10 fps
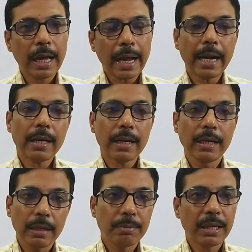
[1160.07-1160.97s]

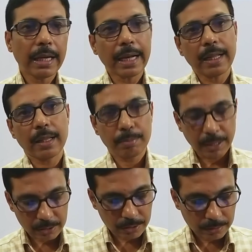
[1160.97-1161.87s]
and live in another
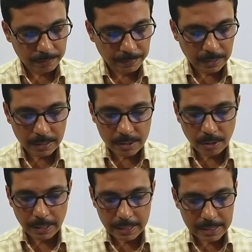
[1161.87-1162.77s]
place. It is
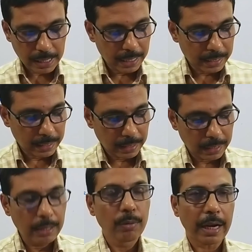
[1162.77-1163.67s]
called exiled in a
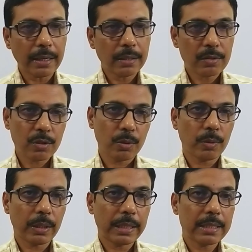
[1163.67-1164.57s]
new land.
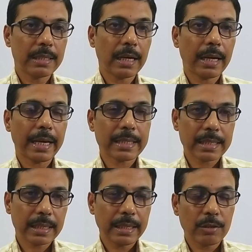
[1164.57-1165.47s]
So it
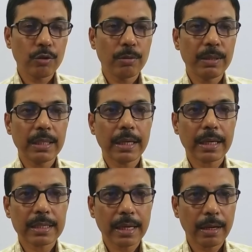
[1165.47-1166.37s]
will be the
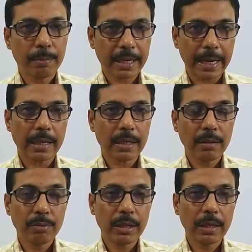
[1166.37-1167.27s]
exile of a cat
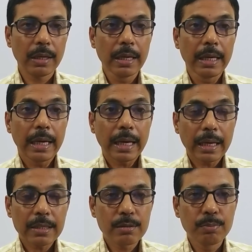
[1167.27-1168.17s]
if he
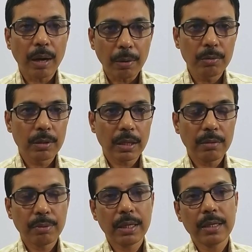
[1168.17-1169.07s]
is bound,
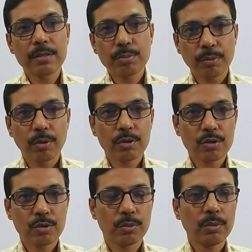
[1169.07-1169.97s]
if he is
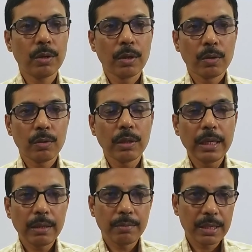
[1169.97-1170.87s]
forced to
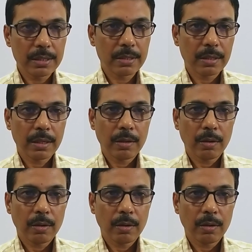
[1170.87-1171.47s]
leave his